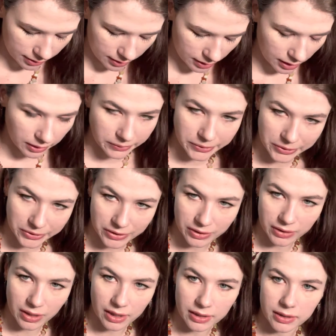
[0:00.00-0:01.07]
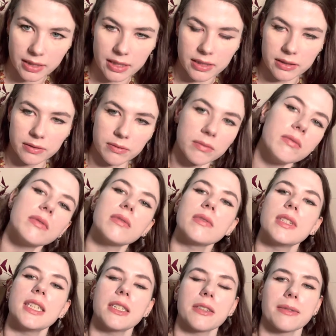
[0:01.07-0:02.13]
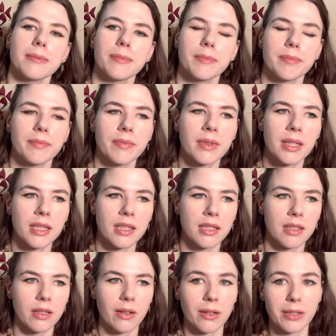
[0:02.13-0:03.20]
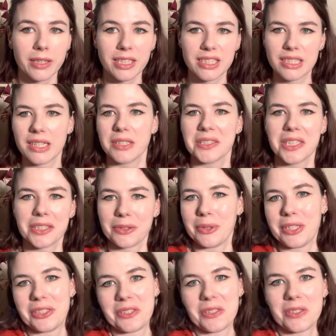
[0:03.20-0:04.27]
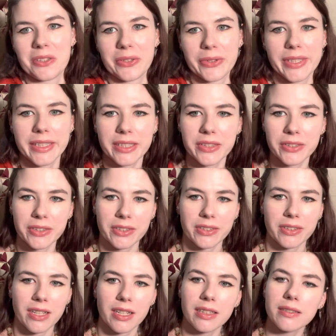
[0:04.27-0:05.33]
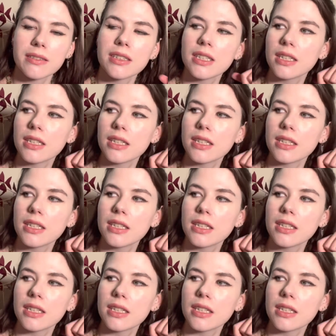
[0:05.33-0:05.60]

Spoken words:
I learned a lot, and, you know, or at least got a lot of questions, so I can learn a lot.